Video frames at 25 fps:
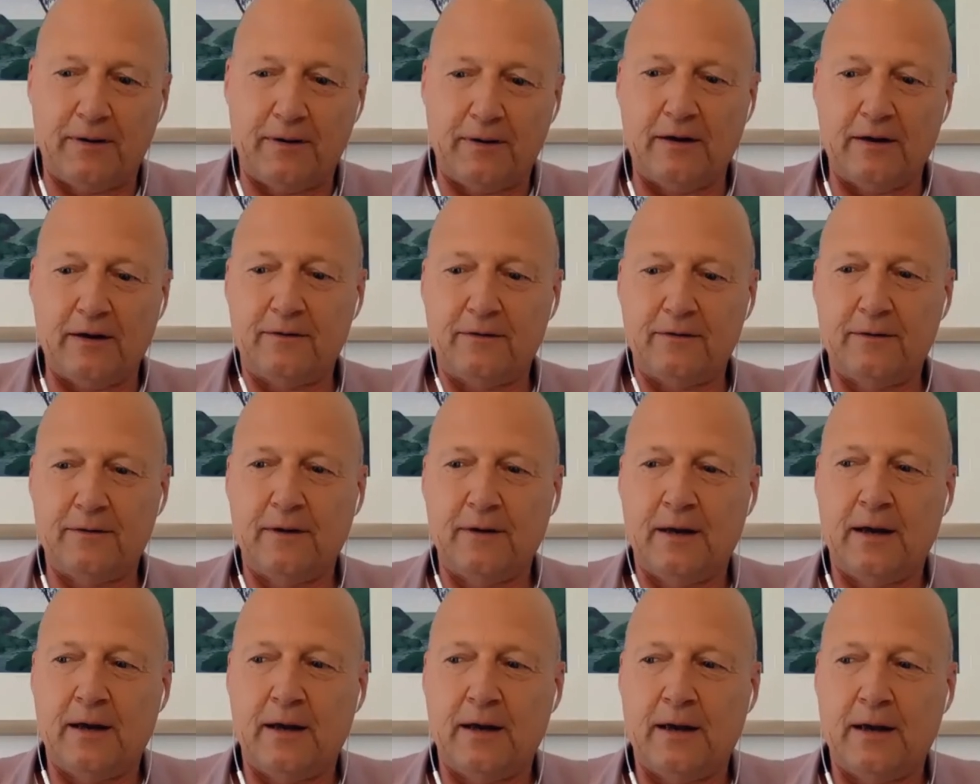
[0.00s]
There's
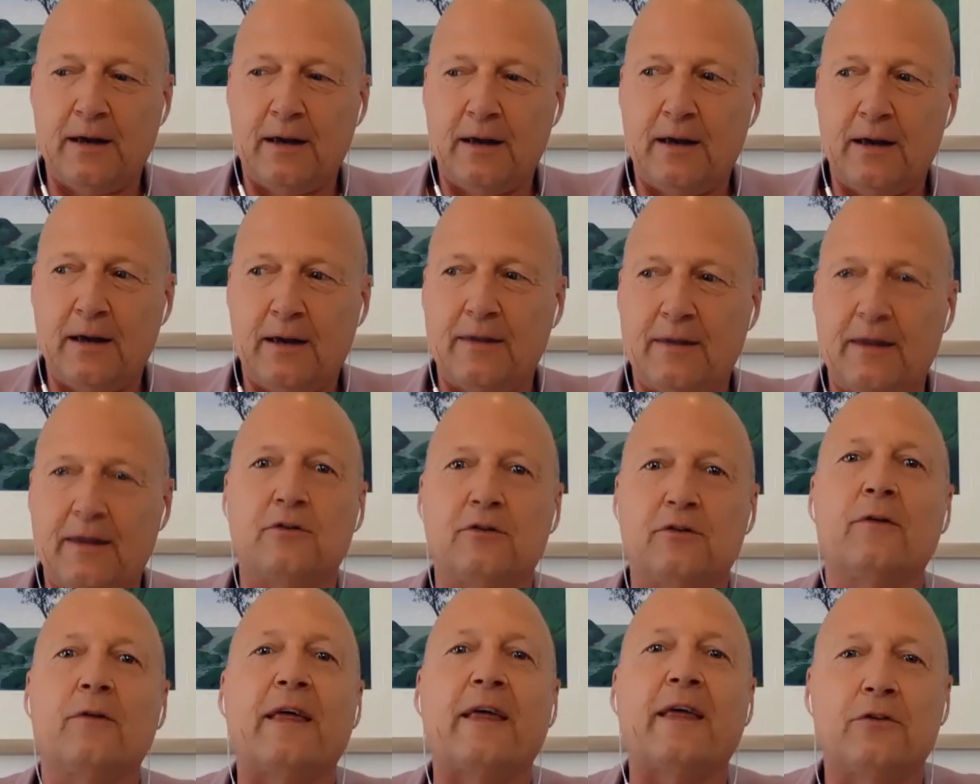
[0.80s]

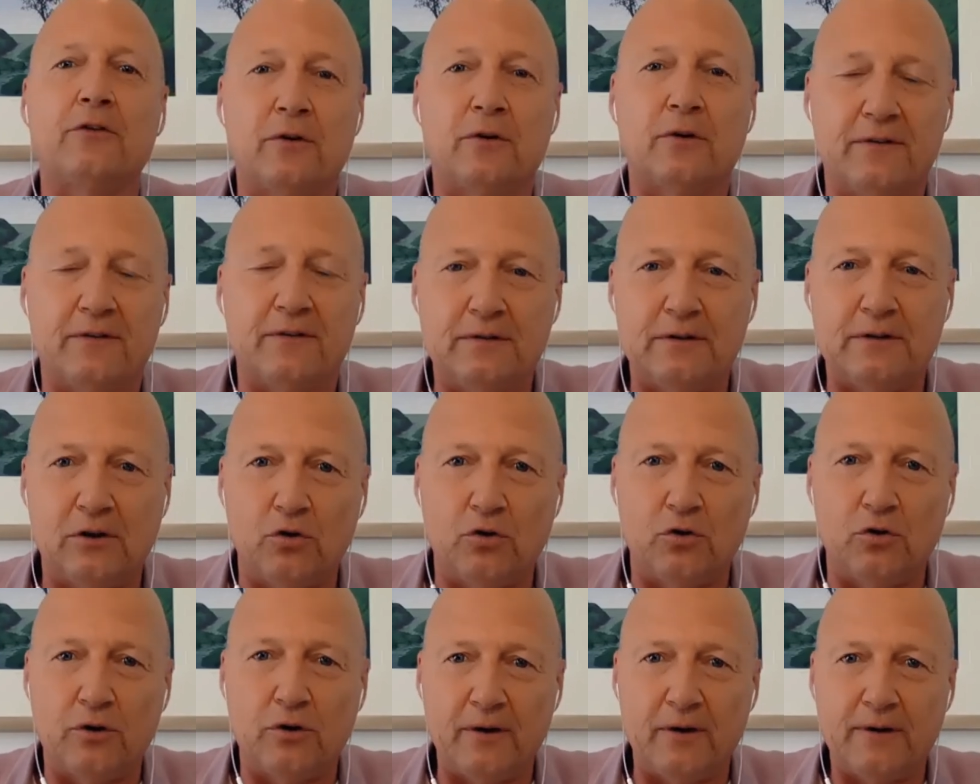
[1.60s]
not that sort of
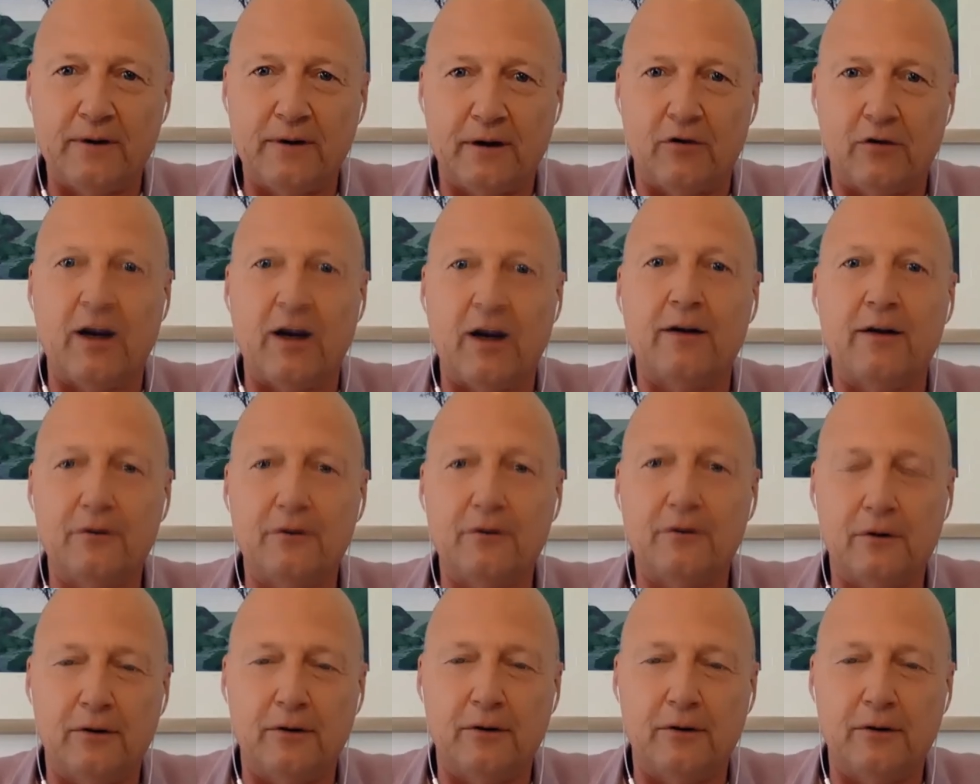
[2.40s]
stillness and gratitude.